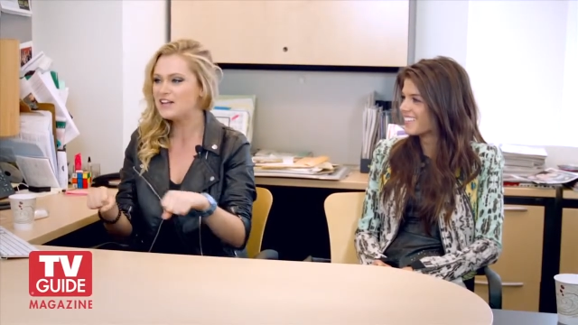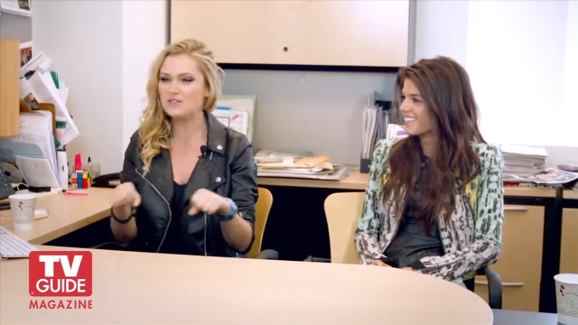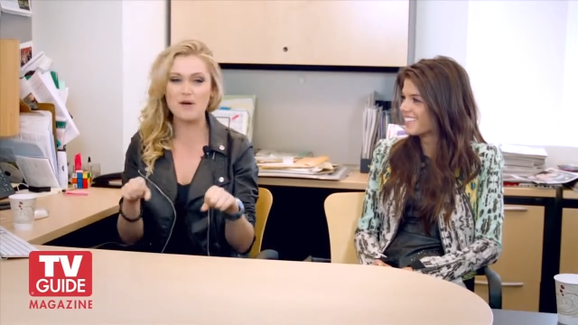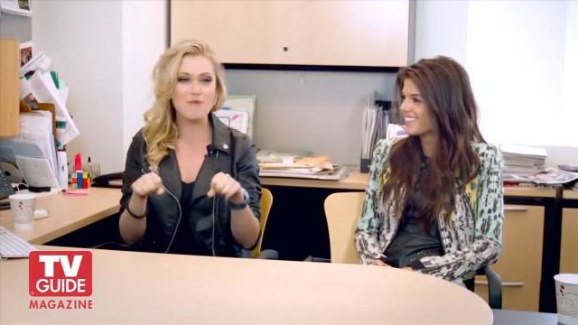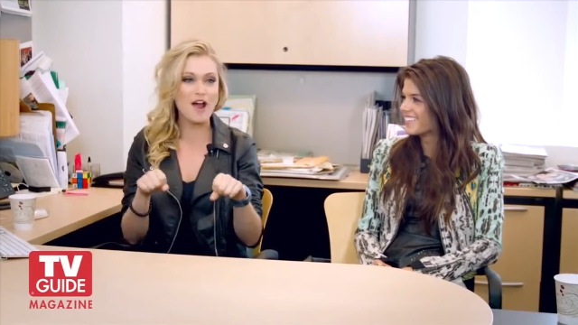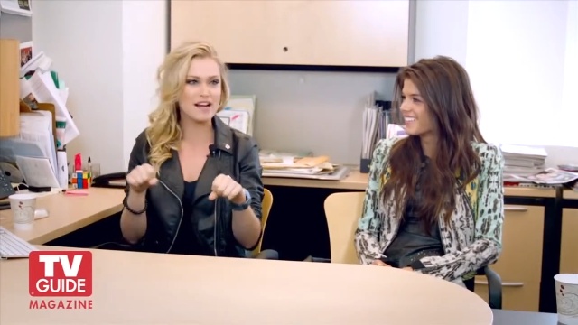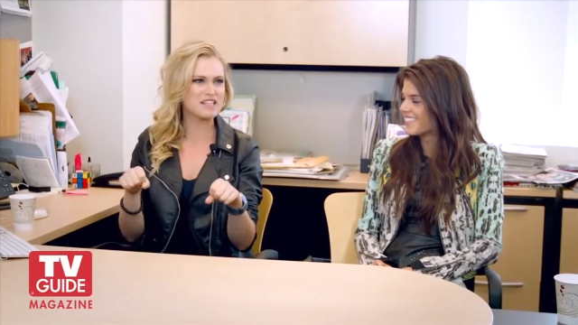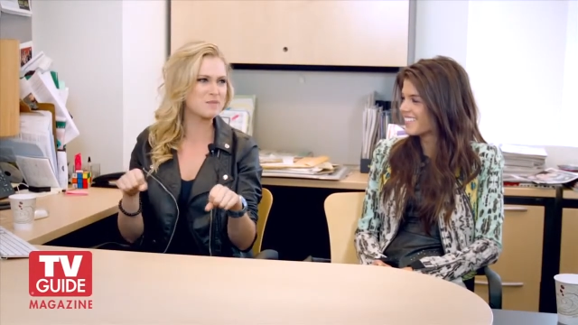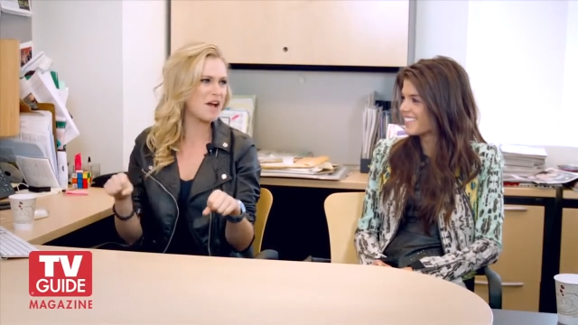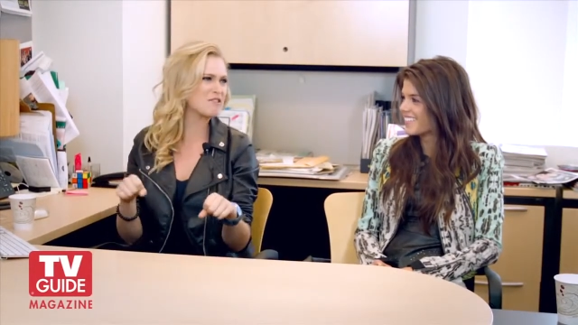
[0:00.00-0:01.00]
Speaker 1: So I'm riding this
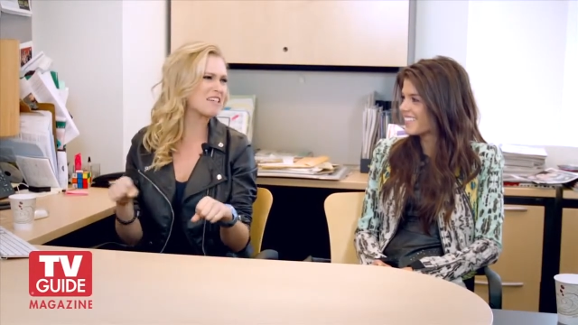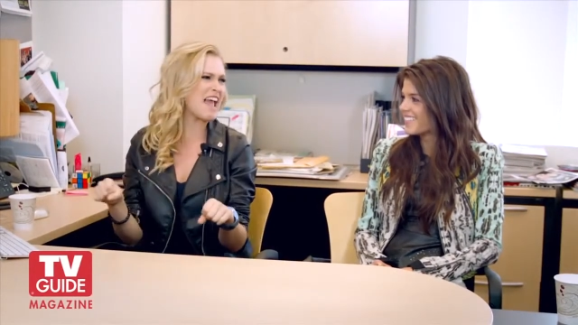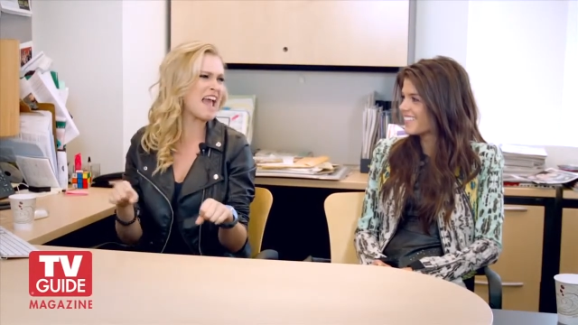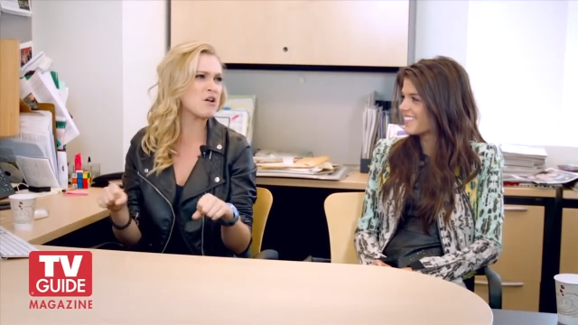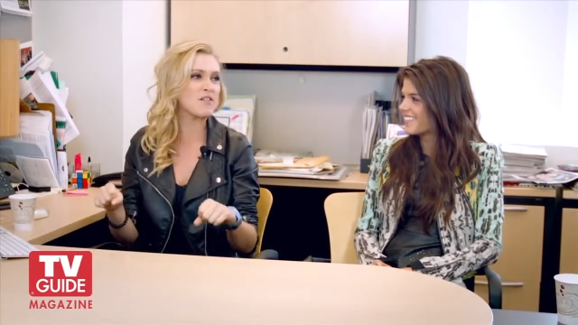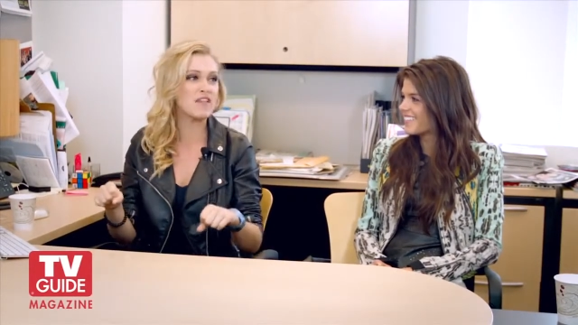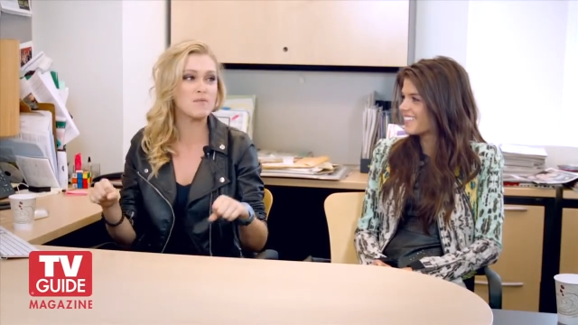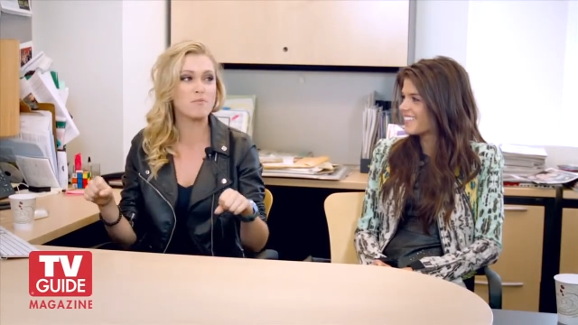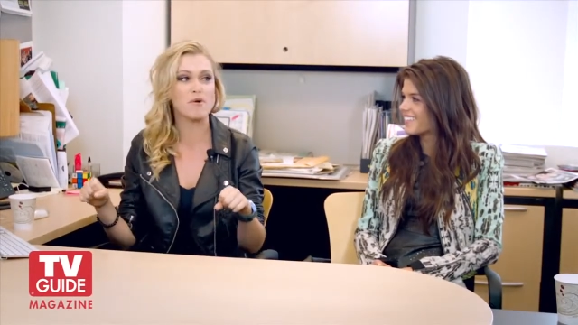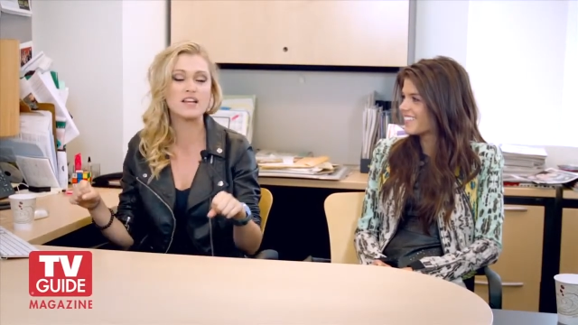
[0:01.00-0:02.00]
bike, I was like, I hate you, and then the
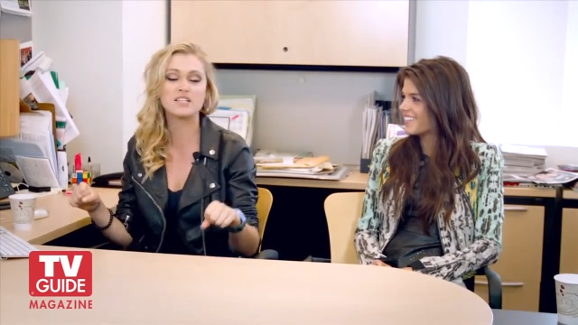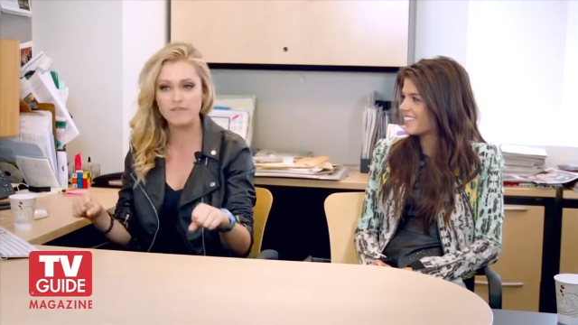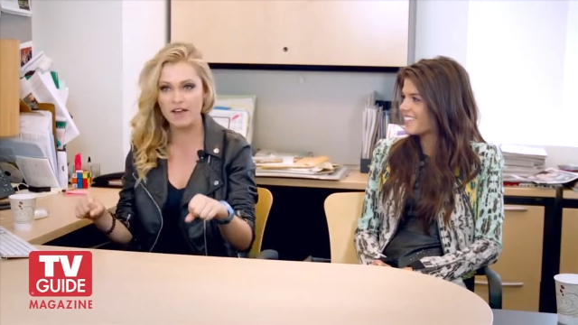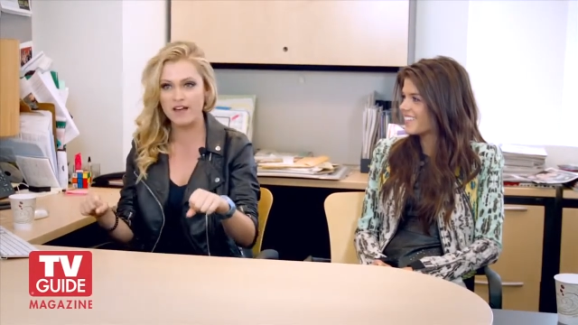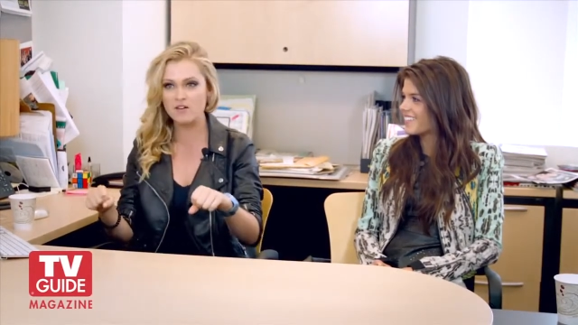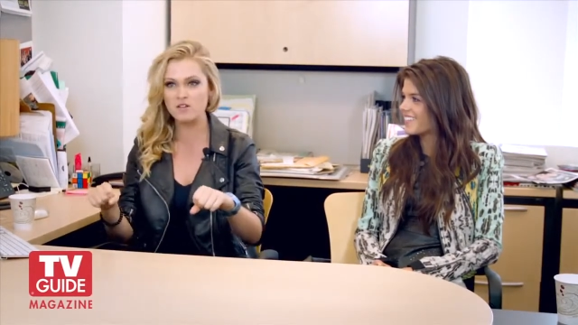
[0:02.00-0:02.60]
brakes failed.